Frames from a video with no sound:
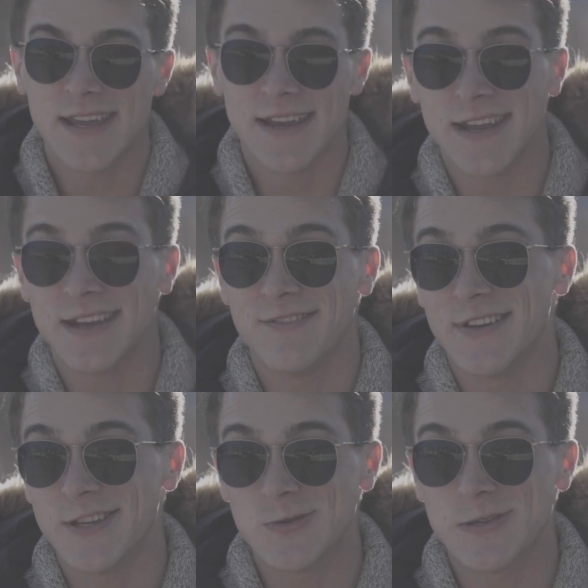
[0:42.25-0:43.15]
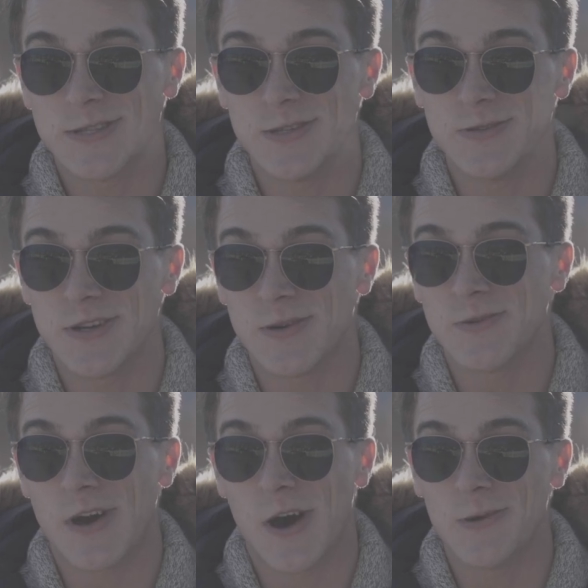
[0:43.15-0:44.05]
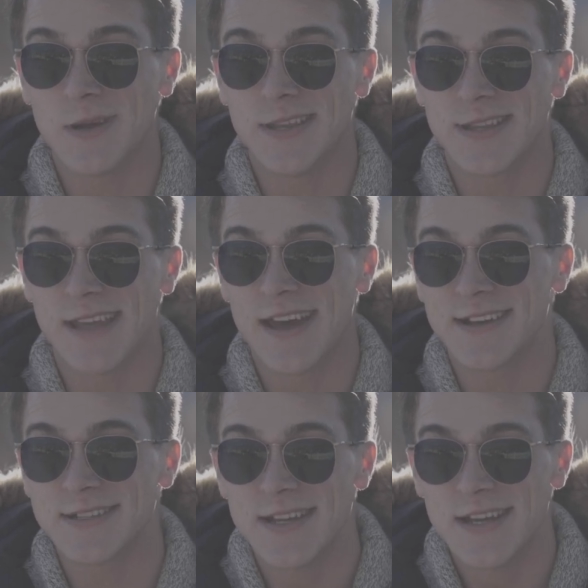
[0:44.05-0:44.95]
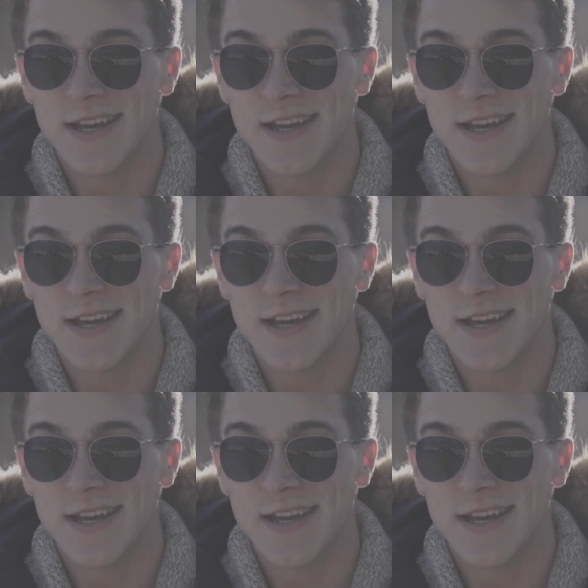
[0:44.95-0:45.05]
in individuals who don't always get